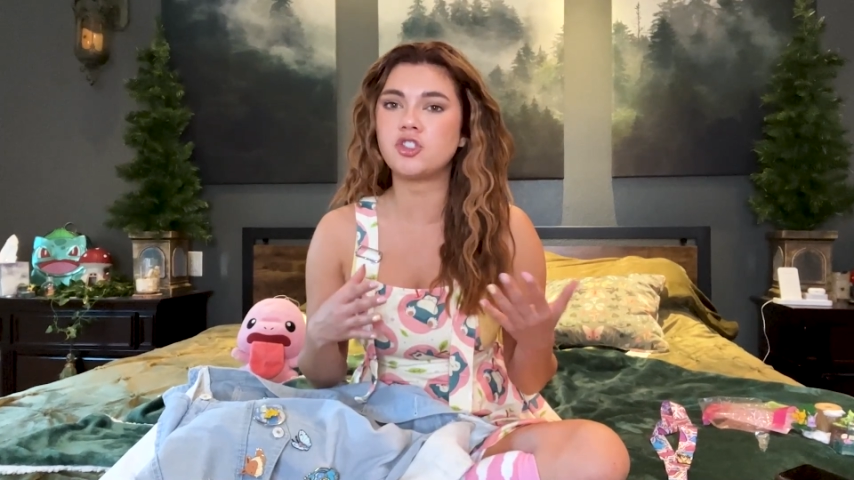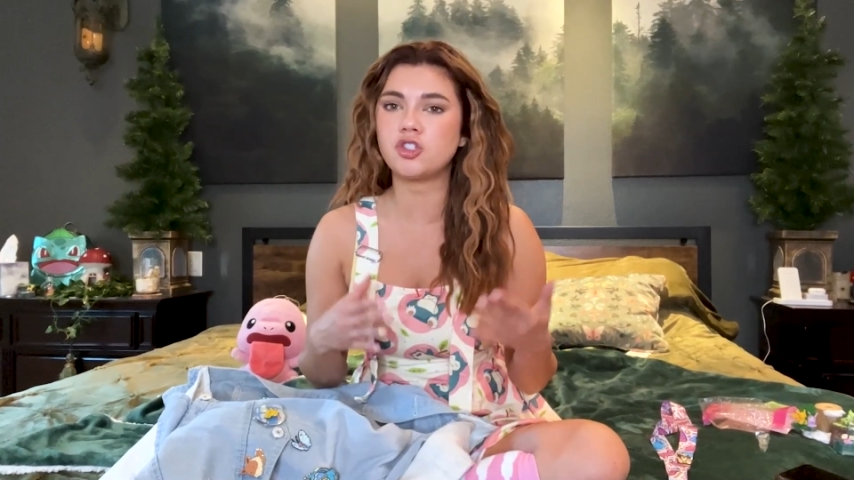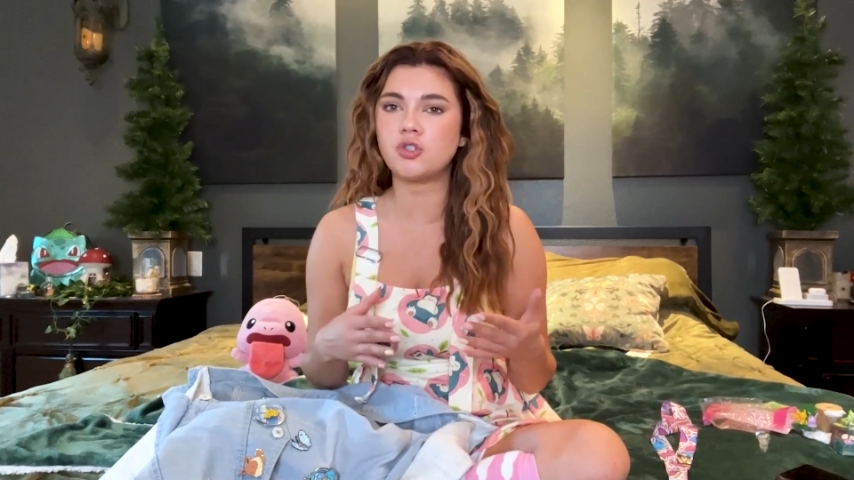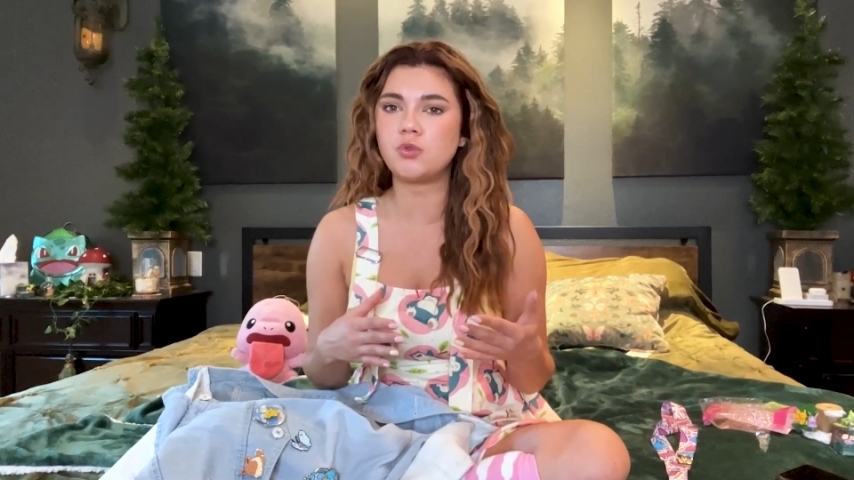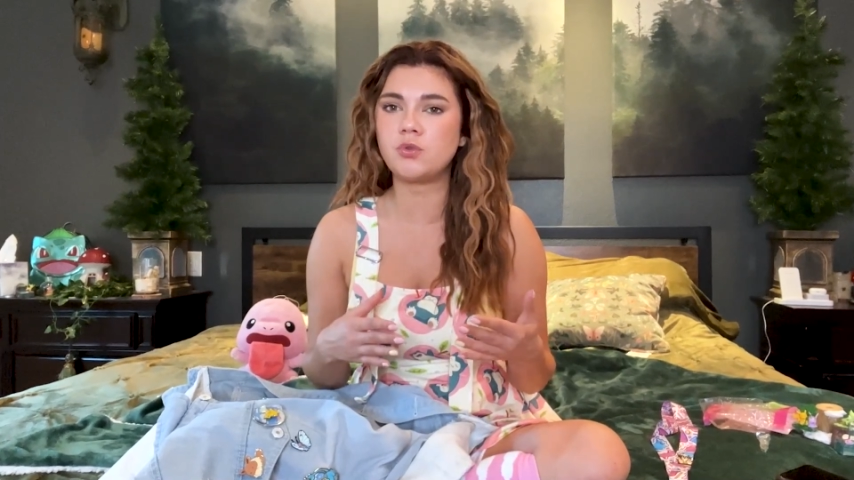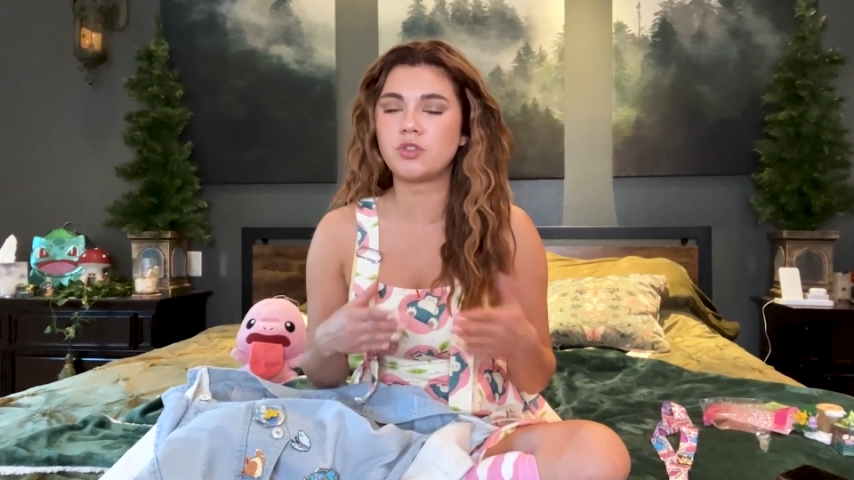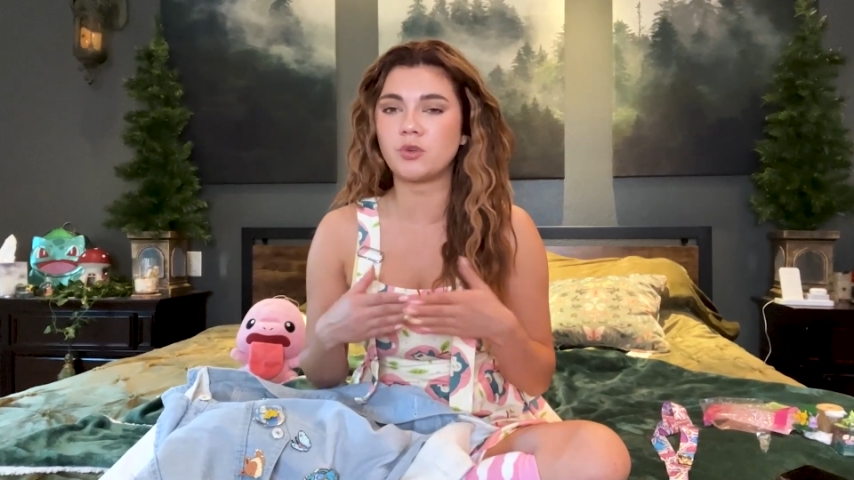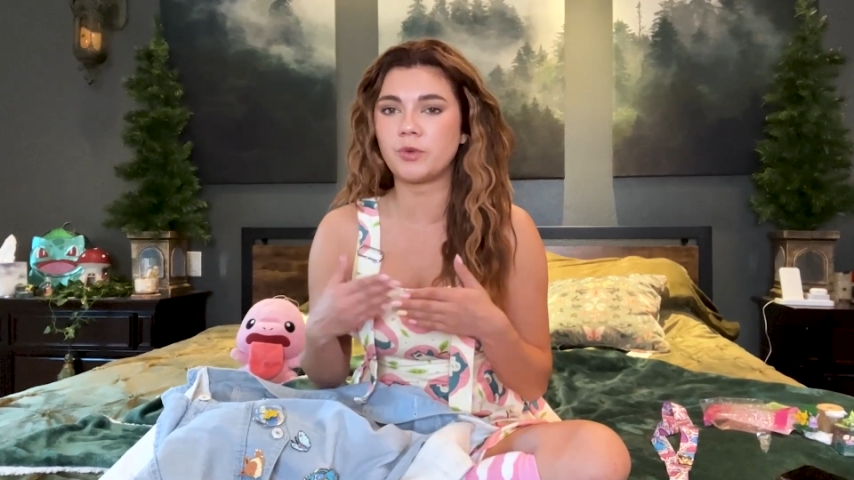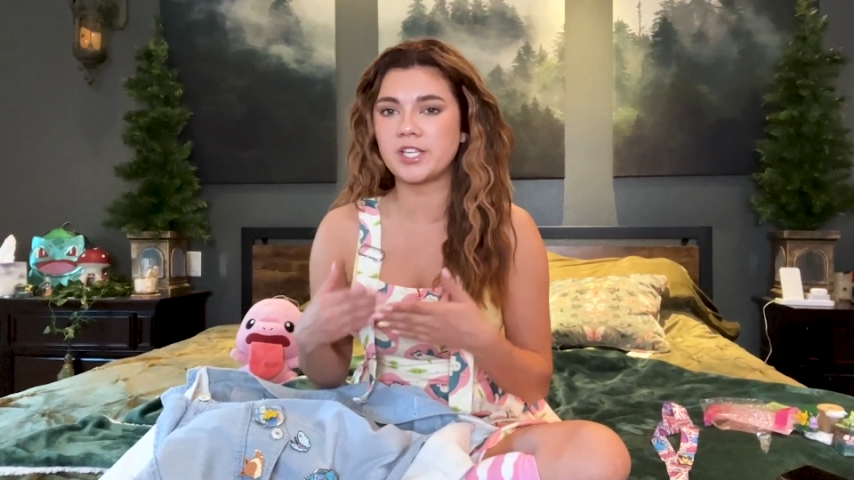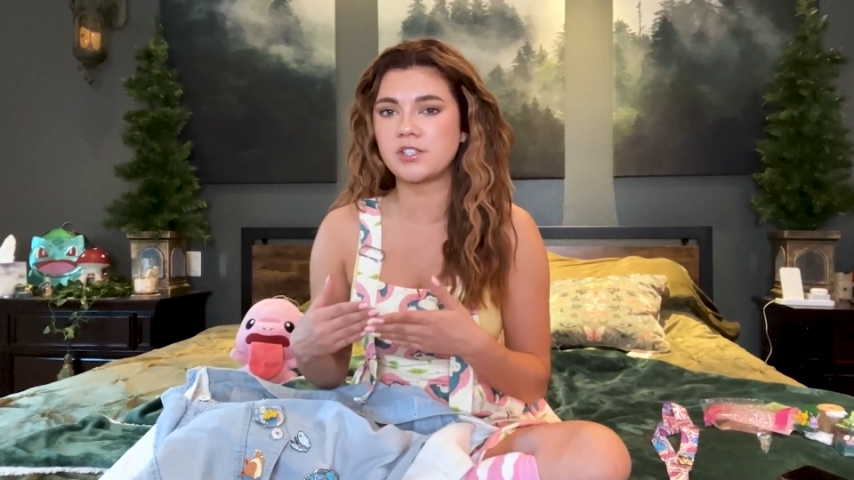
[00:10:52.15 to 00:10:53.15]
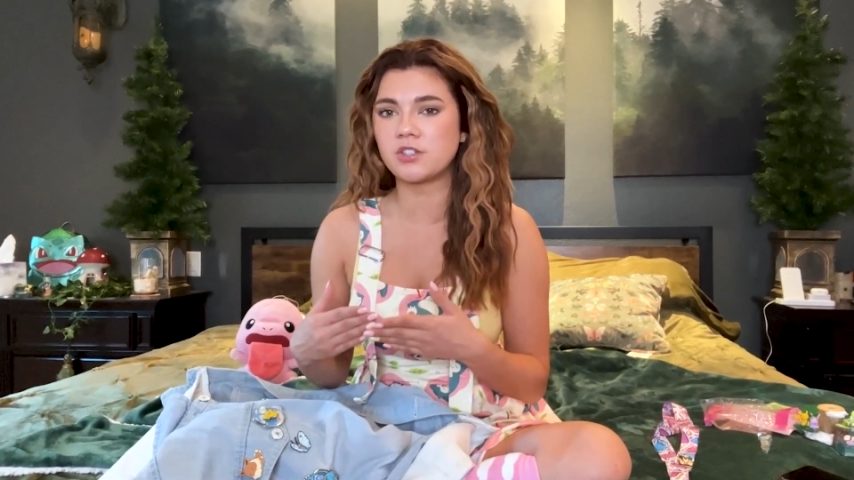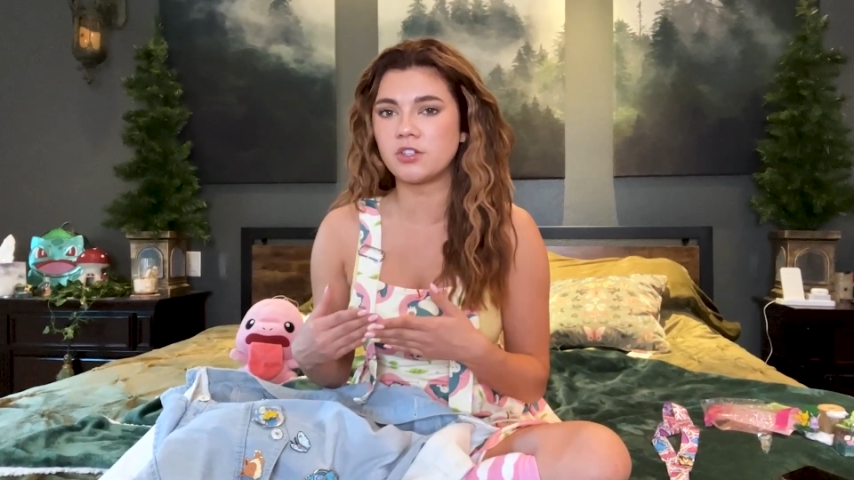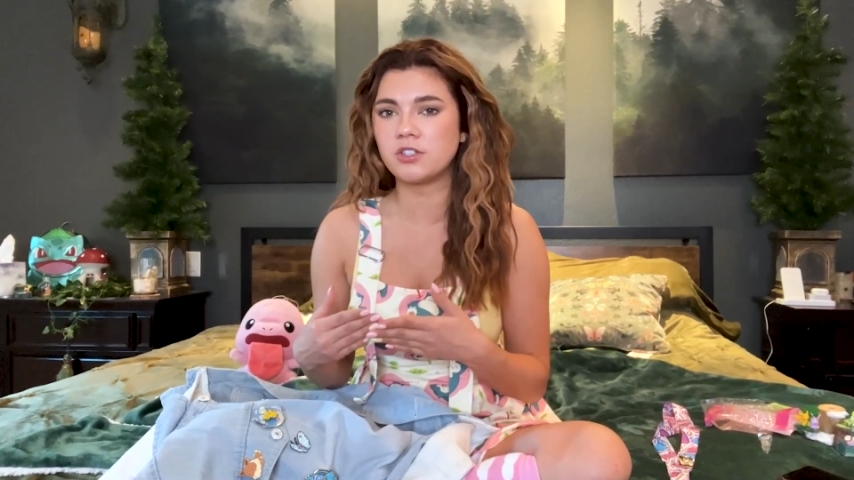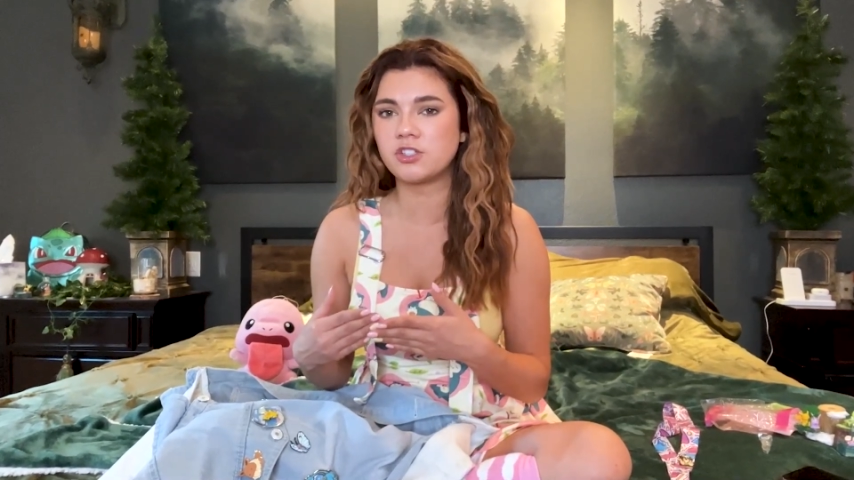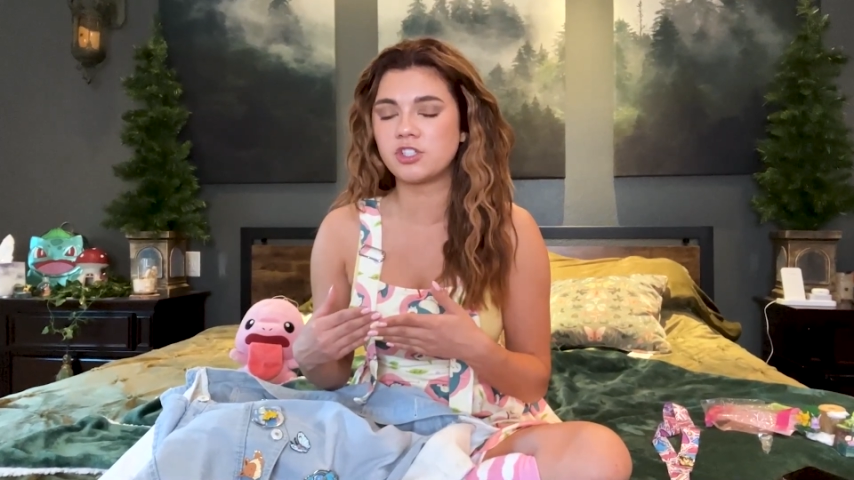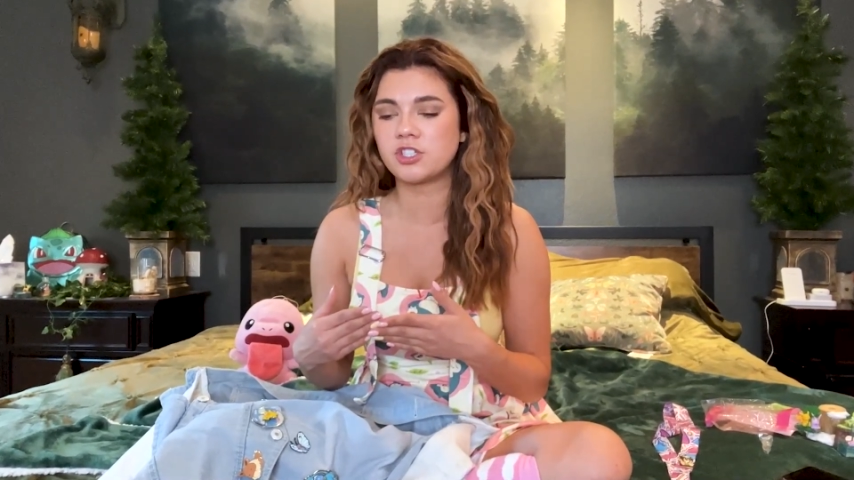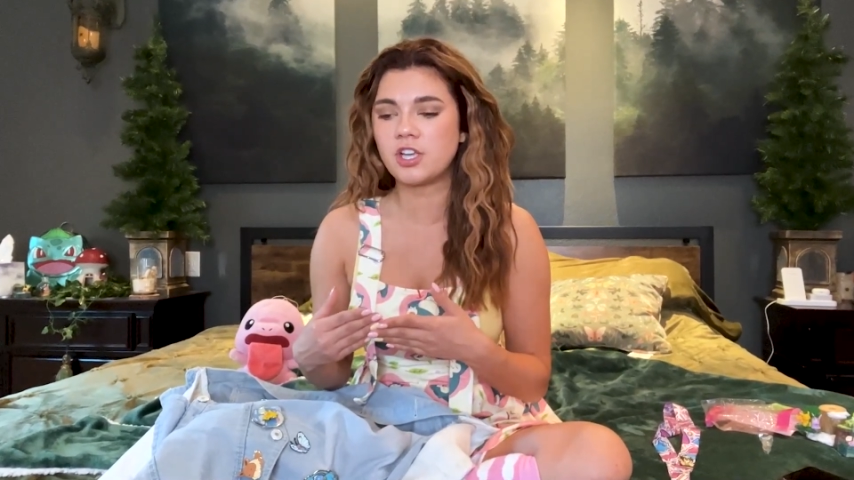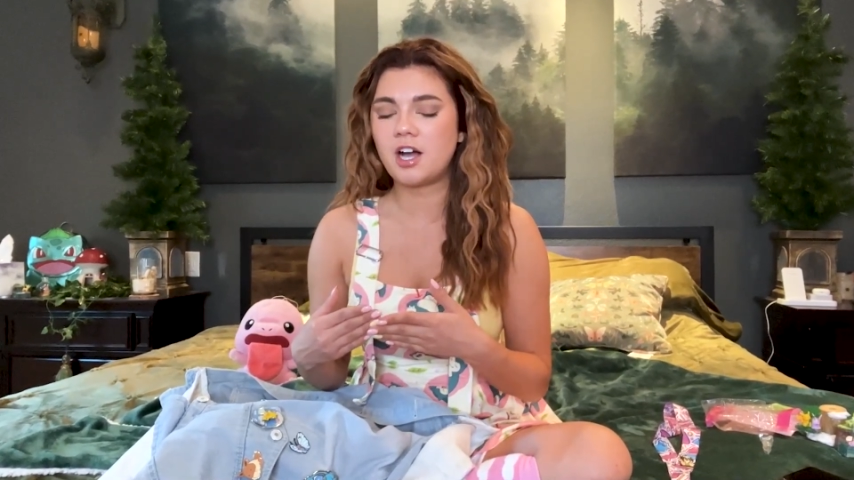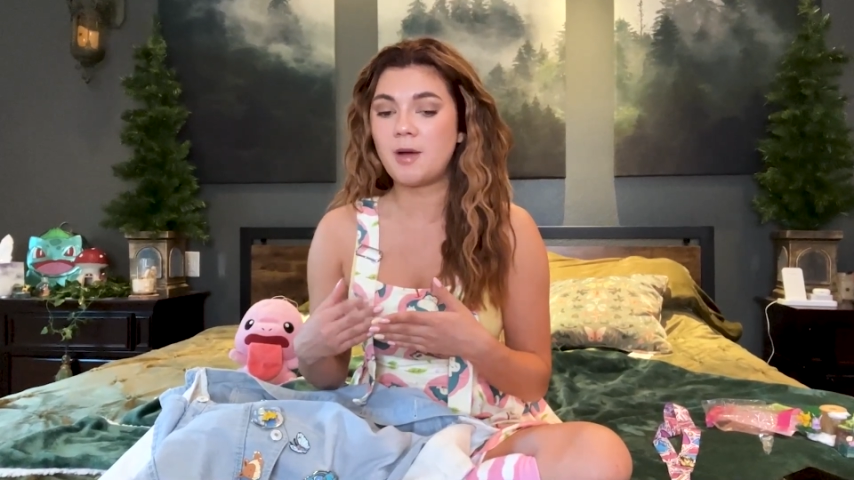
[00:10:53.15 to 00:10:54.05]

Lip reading: do the research